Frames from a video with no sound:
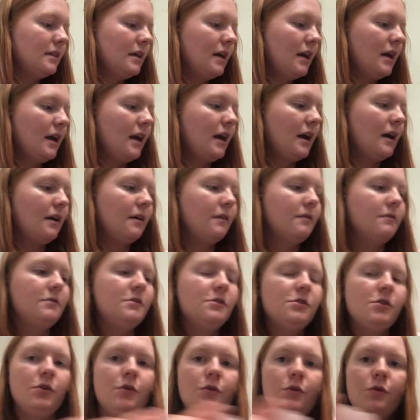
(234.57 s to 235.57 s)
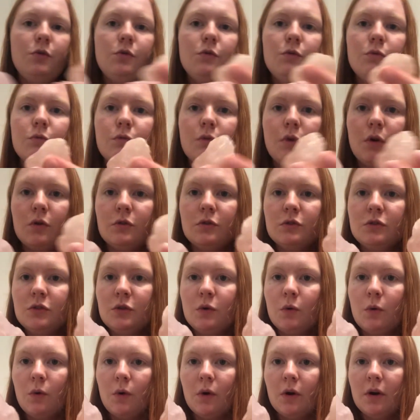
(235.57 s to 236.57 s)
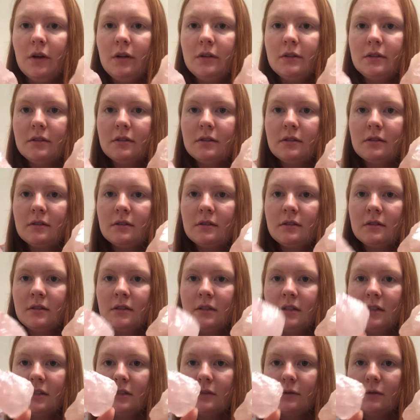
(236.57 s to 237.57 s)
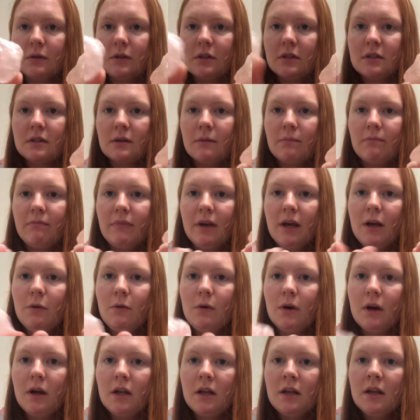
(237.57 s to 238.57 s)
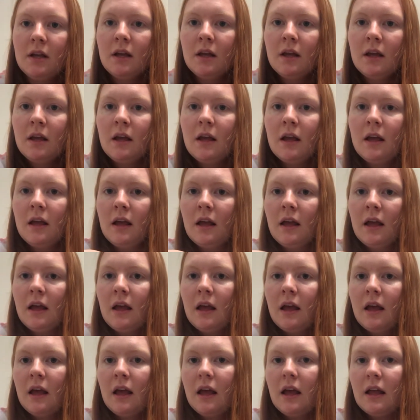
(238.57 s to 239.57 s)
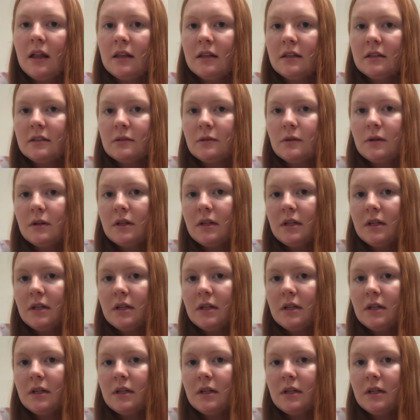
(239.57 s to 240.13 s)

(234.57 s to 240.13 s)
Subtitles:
I have two rose quartz. This one's a big one and this one